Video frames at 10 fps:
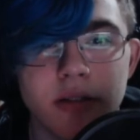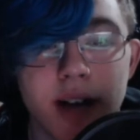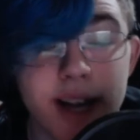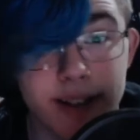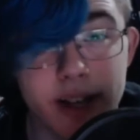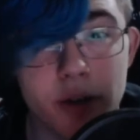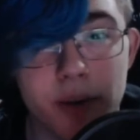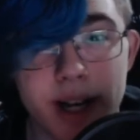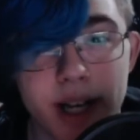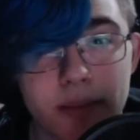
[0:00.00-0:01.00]
I like who
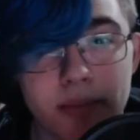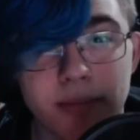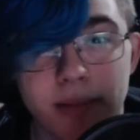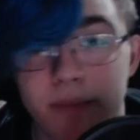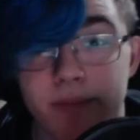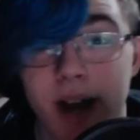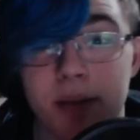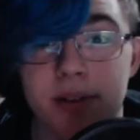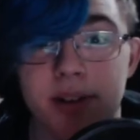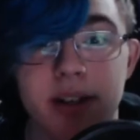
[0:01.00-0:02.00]
I am. I'm fine
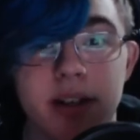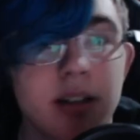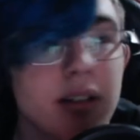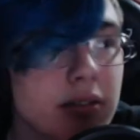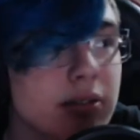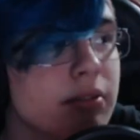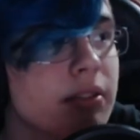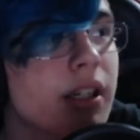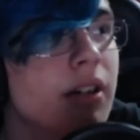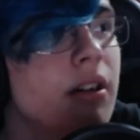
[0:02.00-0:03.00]
with it.
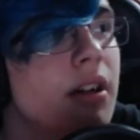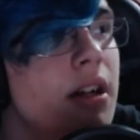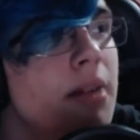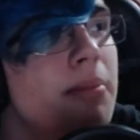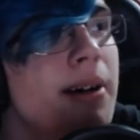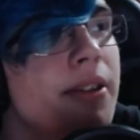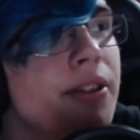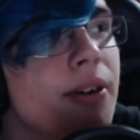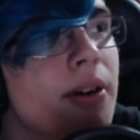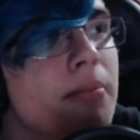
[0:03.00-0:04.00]
But
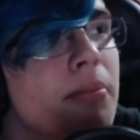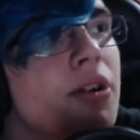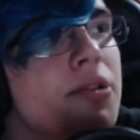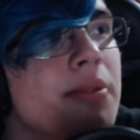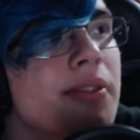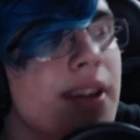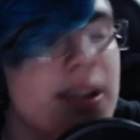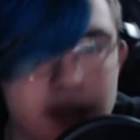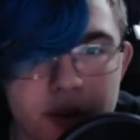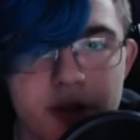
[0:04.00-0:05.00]
there are multiple
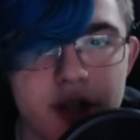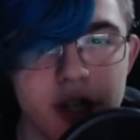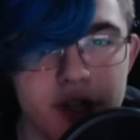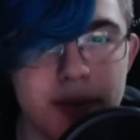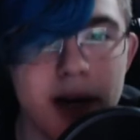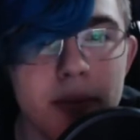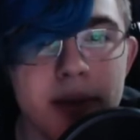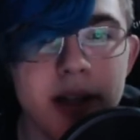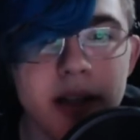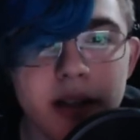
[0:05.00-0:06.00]
things I would change about me.